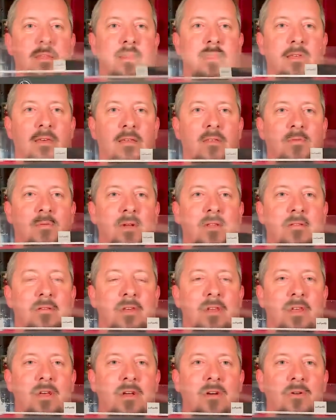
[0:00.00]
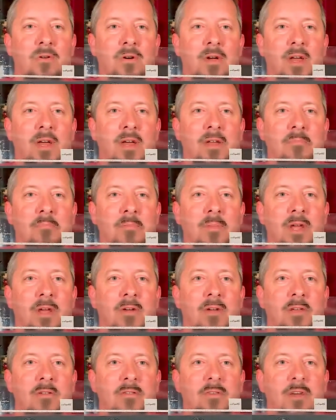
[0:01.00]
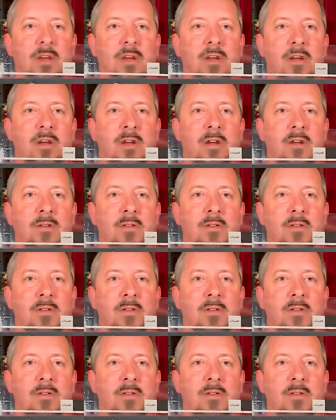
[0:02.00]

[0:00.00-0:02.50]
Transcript: This one's going to go on Mary's car.